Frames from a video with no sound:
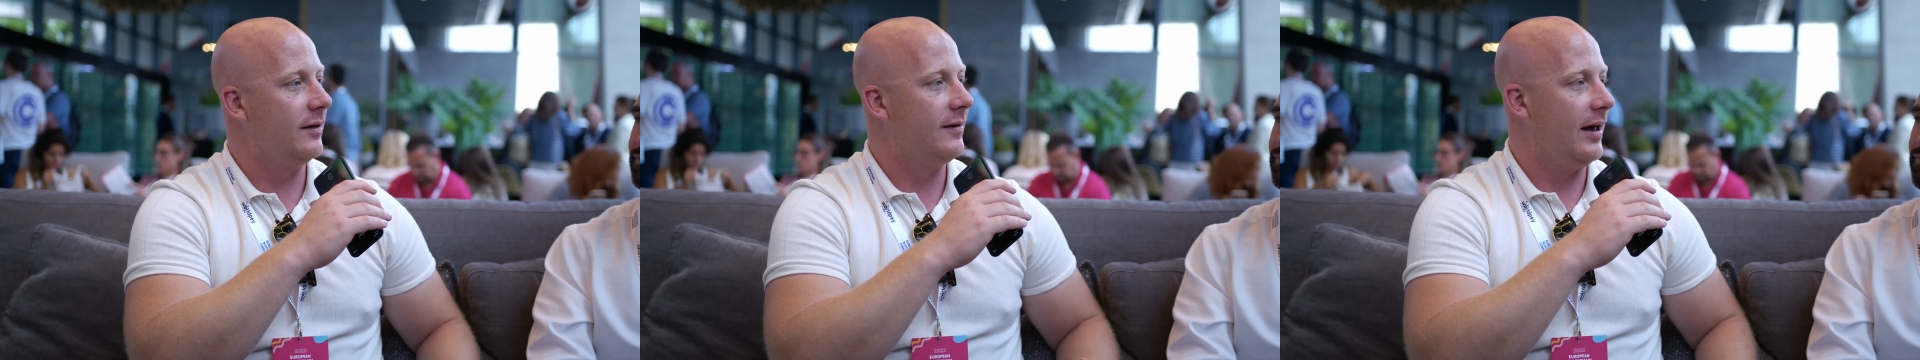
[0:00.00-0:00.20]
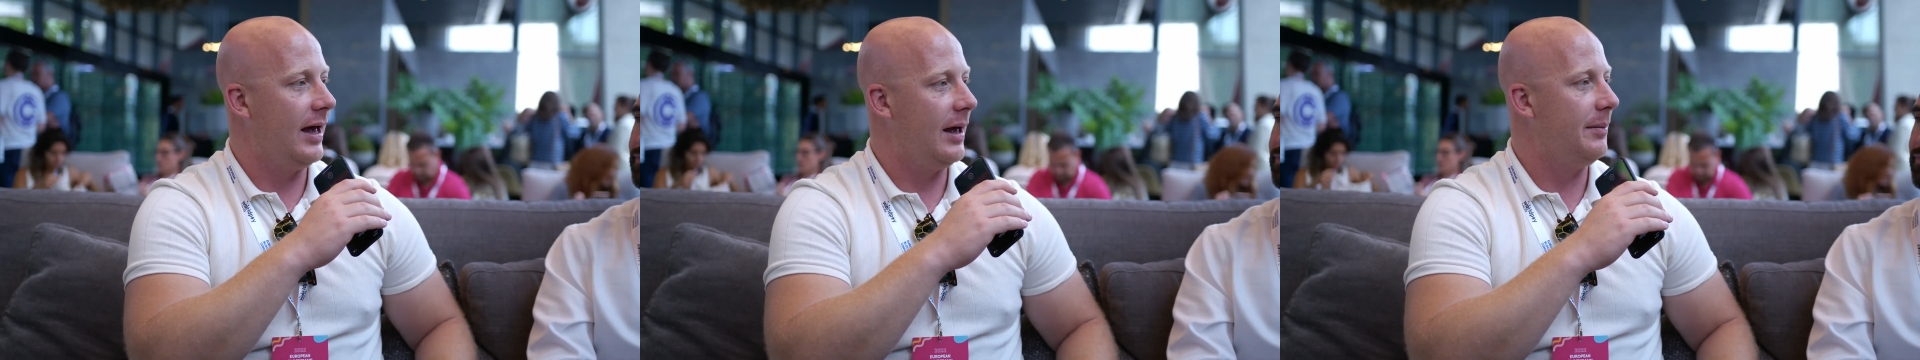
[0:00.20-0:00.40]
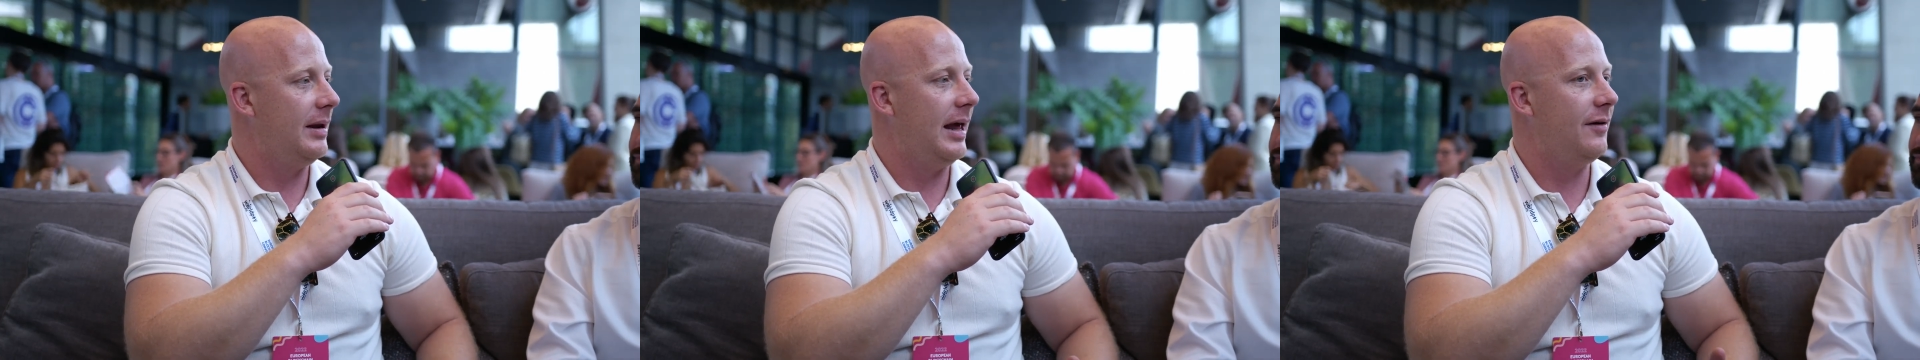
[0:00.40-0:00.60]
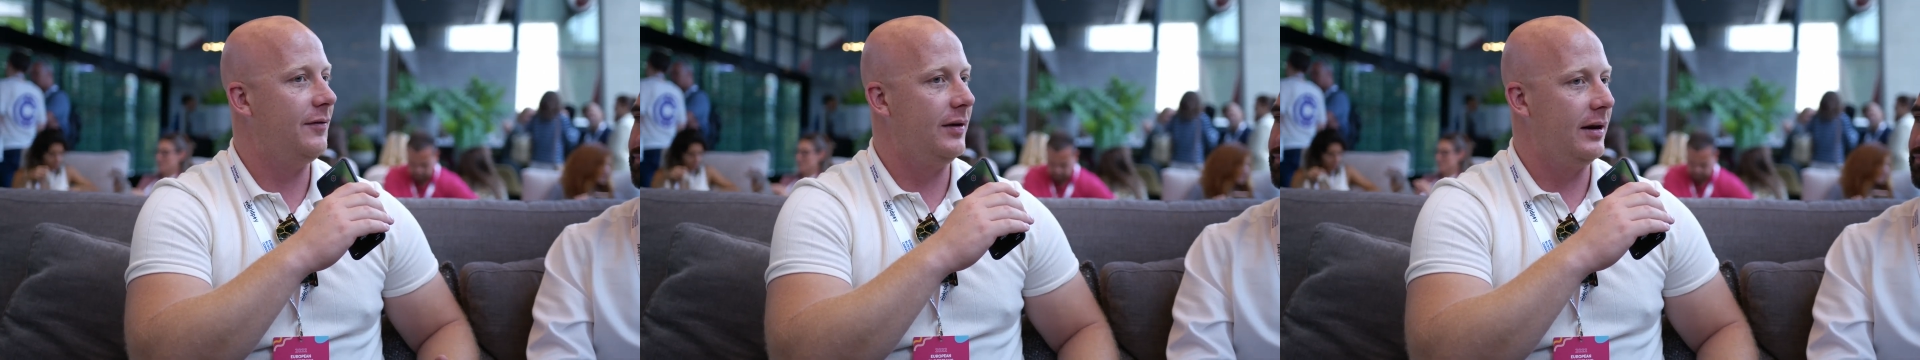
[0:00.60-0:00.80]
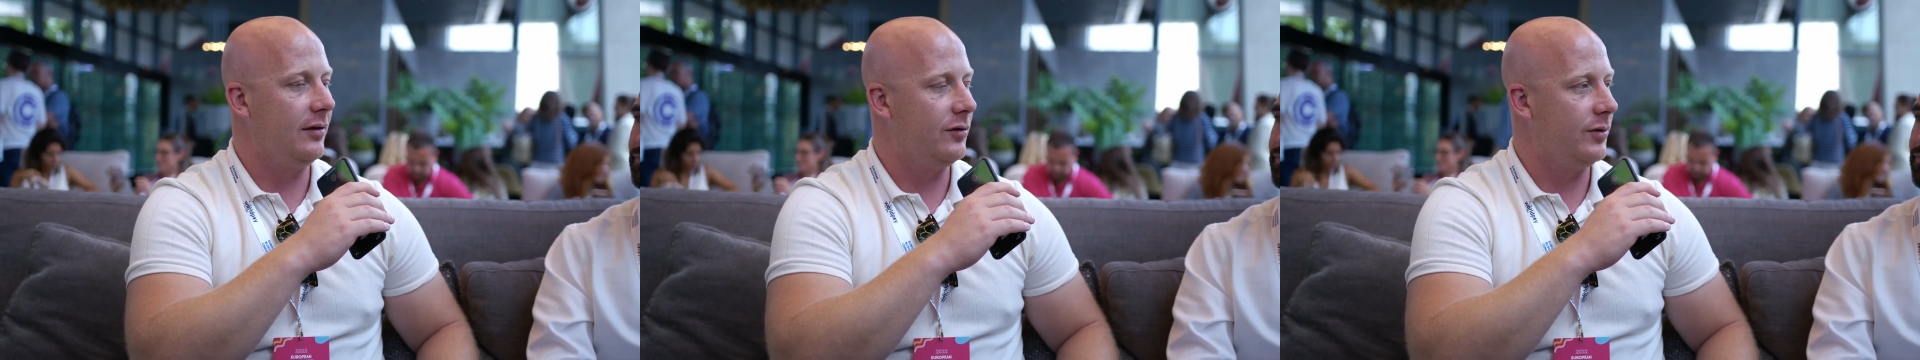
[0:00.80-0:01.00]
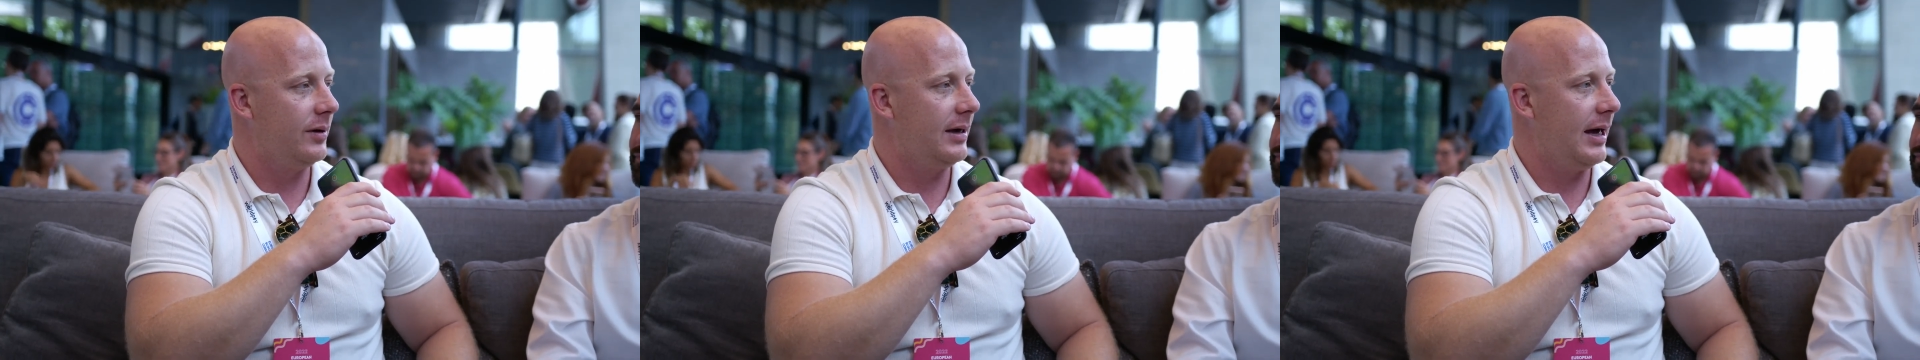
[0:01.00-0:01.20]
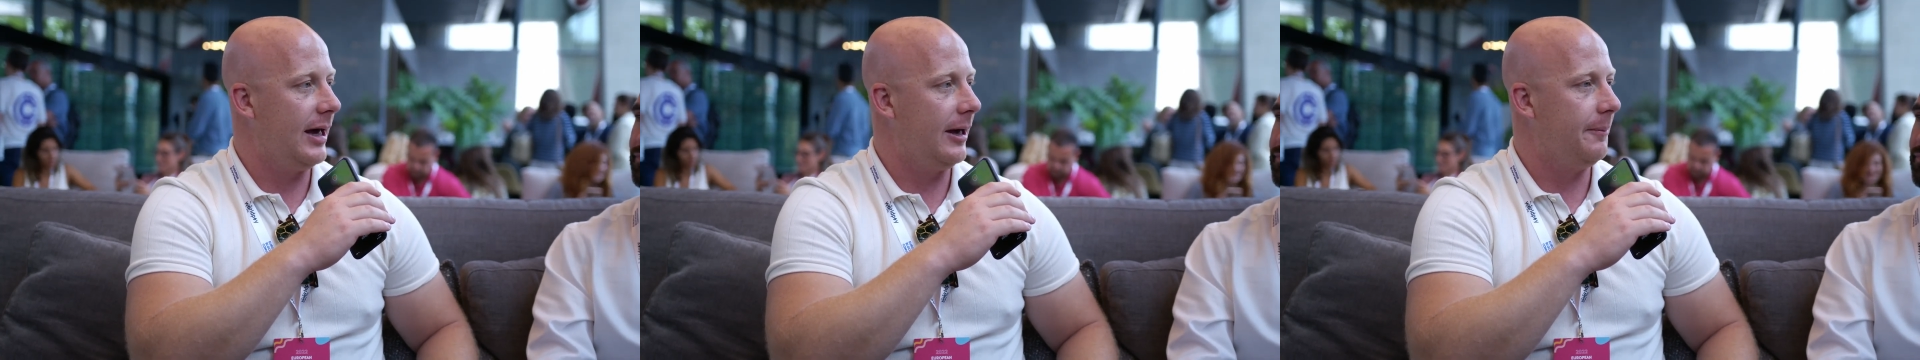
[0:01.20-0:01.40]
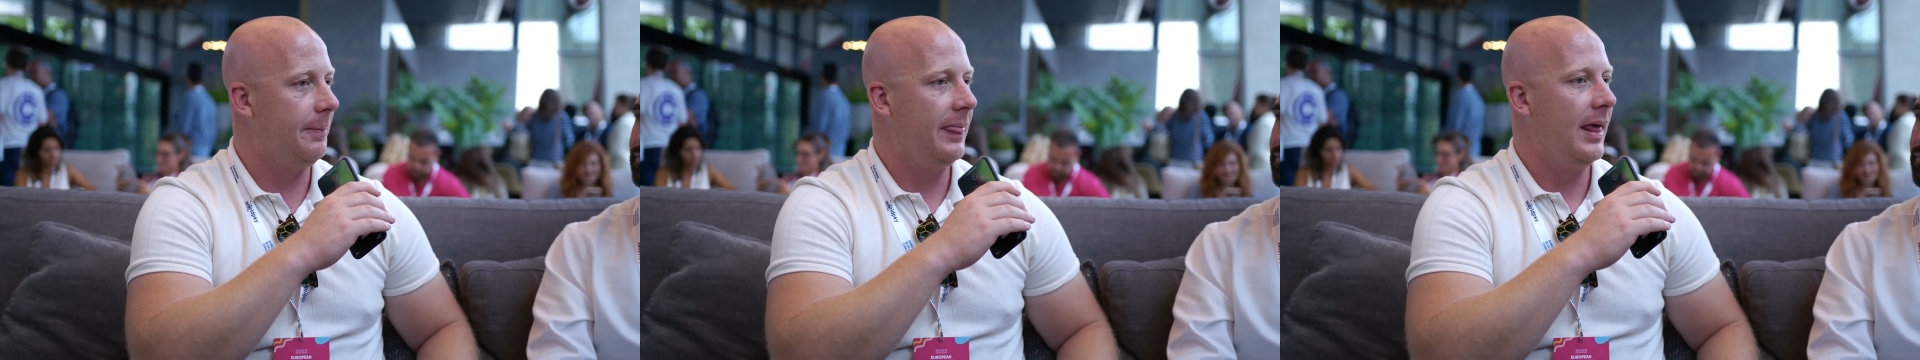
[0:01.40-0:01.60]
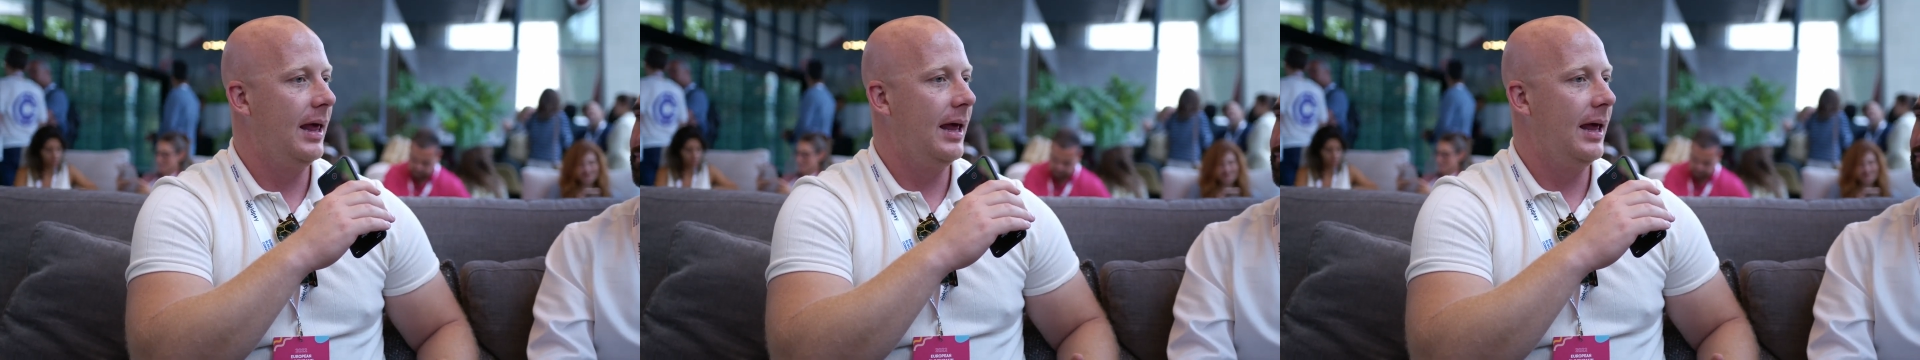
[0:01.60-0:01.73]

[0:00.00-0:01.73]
of time and effort into a game